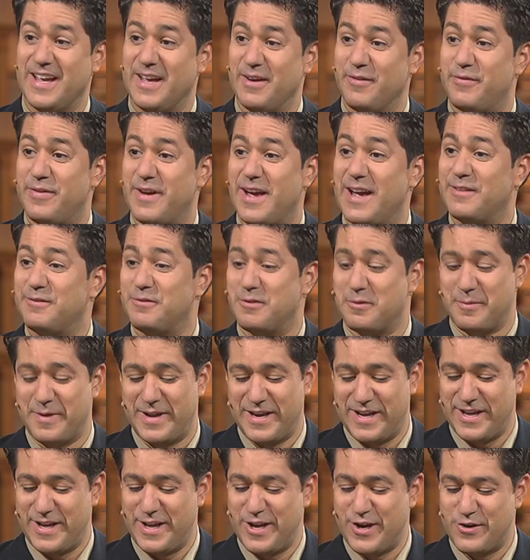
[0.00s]
in fact, for
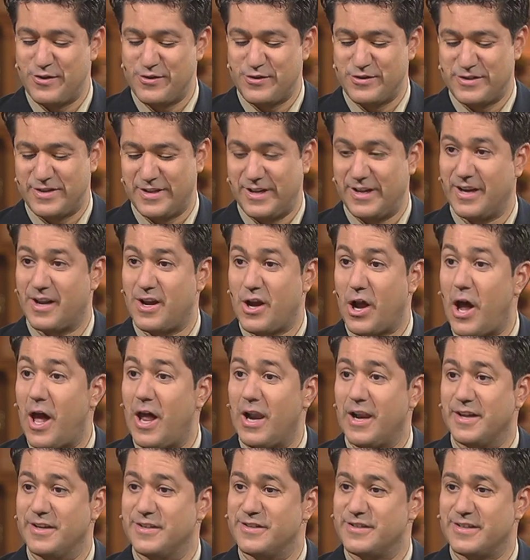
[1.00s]
many years in
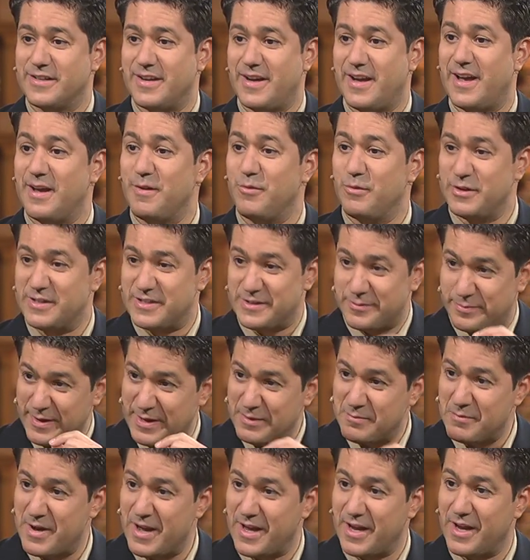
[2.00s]
college, I would
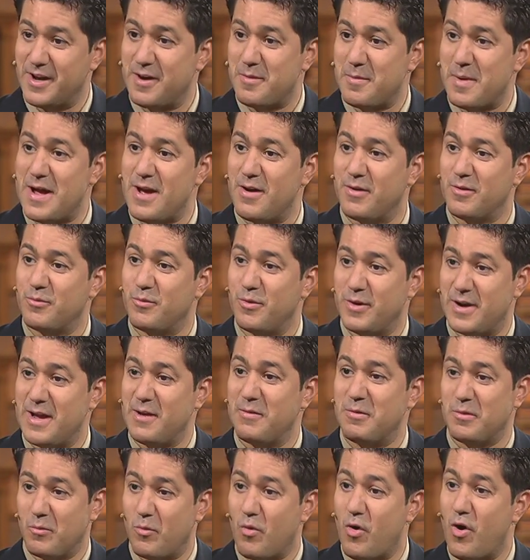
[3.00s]
spit my gum out when I
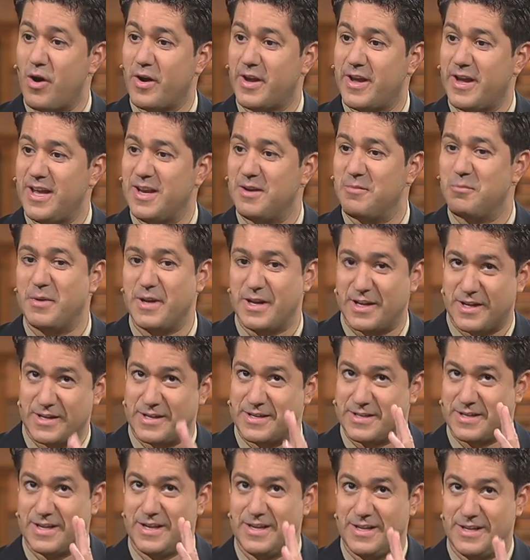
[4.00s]
would walk in
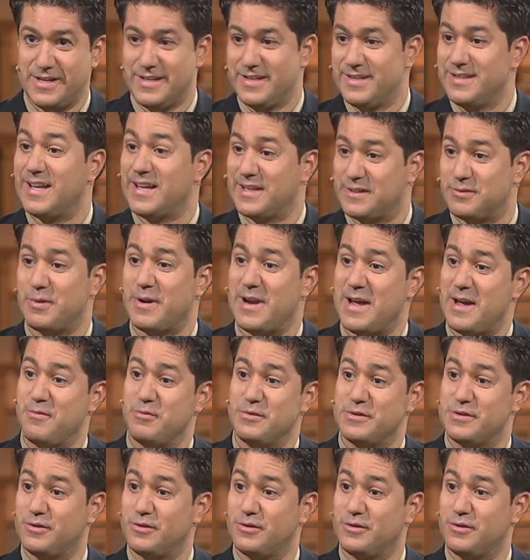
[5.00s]
because that's what I was